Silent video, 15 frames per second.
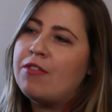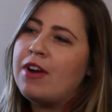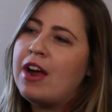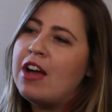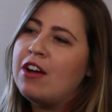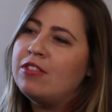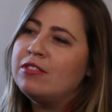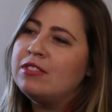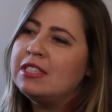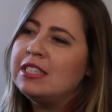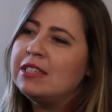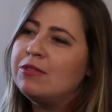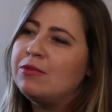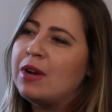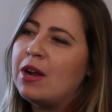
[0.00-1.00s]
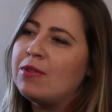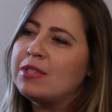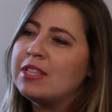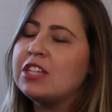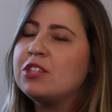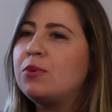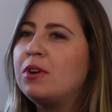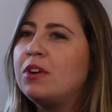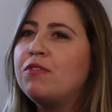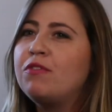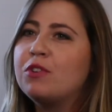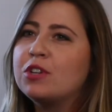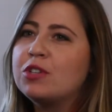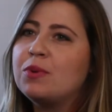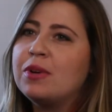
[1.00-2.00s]
around when I was like
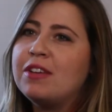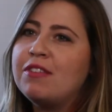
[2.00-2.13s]
24,